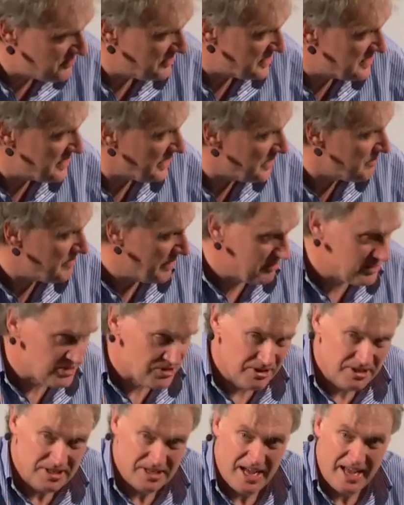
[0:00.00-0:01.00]
for it, they got a mouse,
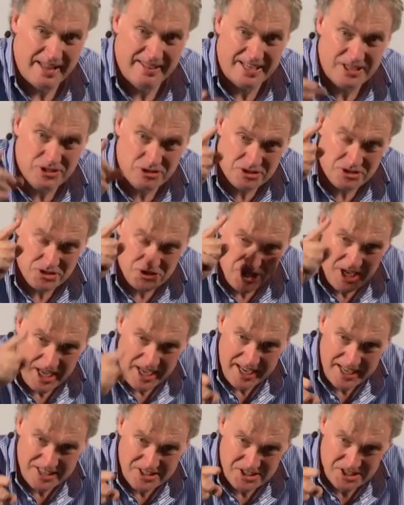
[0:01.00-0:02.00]
right? And they just
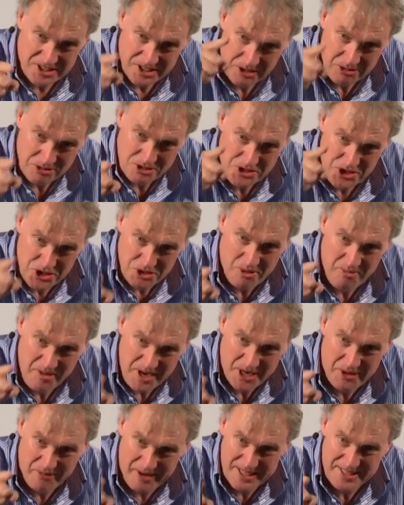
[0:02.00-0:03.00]
changed those 2
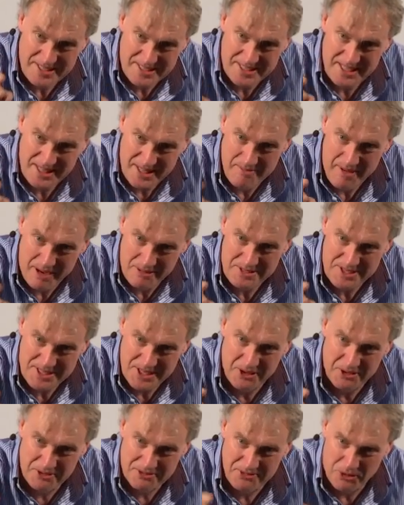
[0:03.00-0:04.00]
amino acids in the mouse
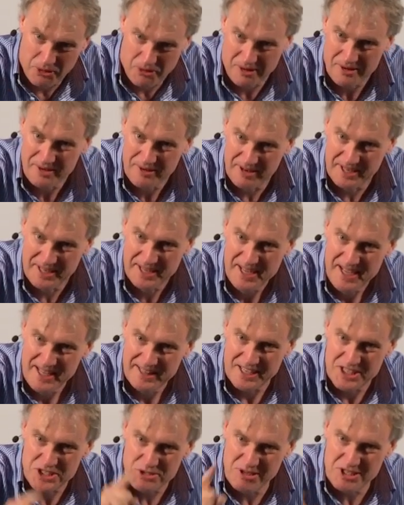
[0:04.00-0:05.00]
toll 4, right?
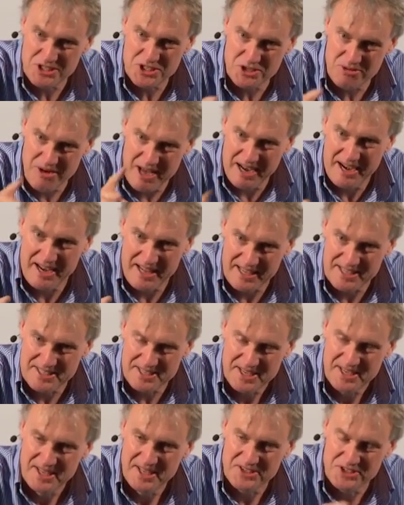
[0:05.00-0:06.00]
They switched 2
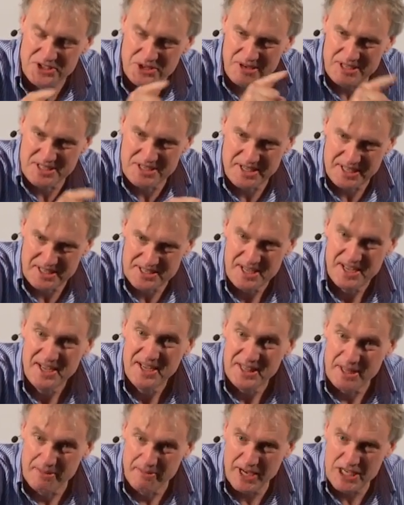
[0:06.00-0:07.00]
alanines to 2 histidines.
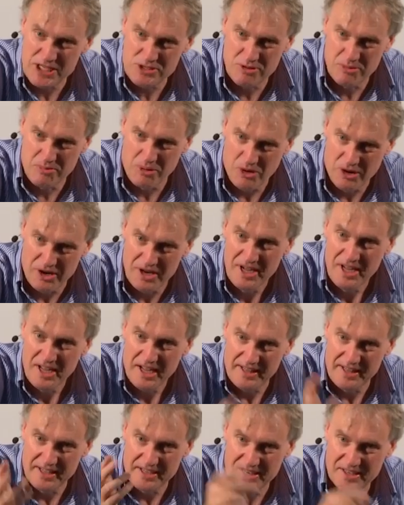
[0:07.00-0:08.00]
The mice were born
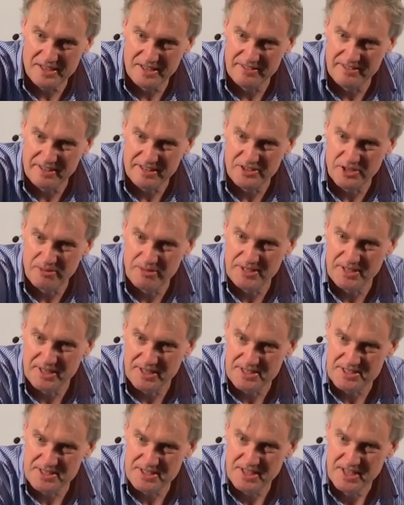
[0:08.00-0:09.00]
and they got contact
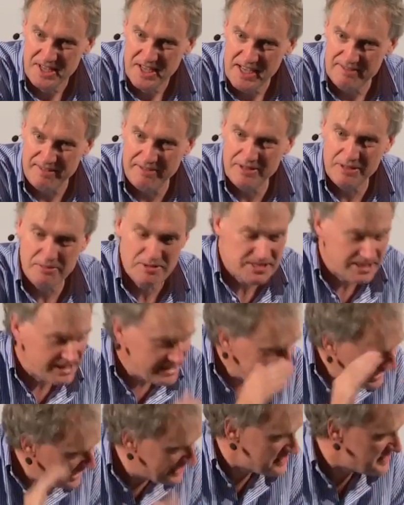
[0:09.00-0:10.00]
dermatitis. If ever there was a
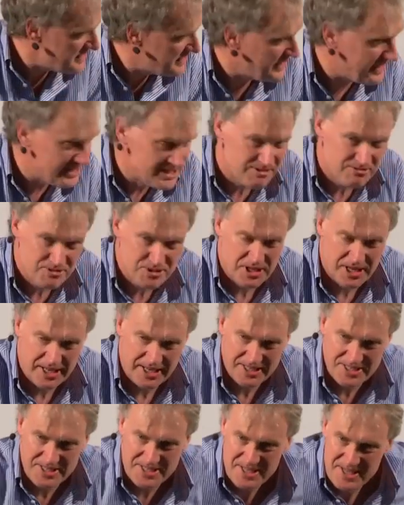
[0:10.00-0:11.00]
classic case of
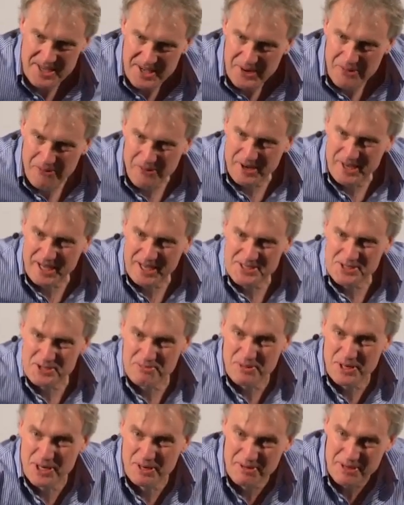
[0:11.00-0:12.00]
science working
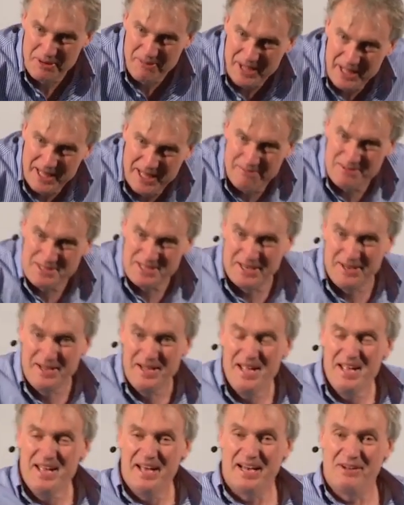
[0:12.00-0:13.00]
superbly well, that was it.
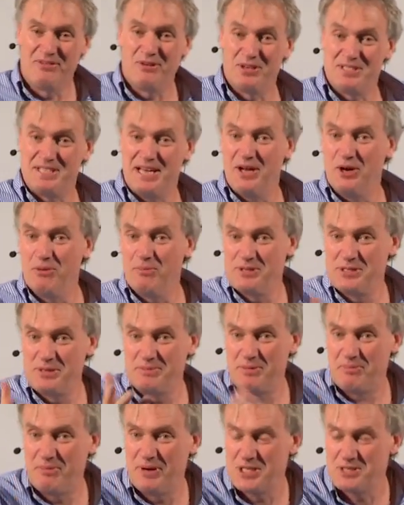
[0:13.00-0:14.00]
And of course, that opens
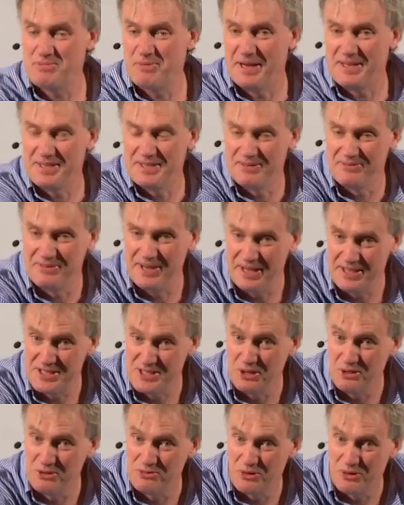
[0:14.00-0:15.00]
up the prospect of
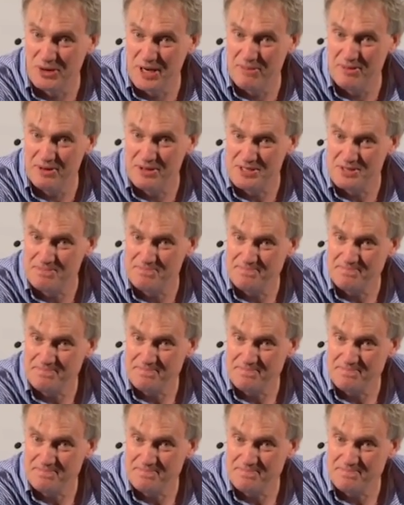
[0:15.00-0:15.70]
toll 4 inhibitors,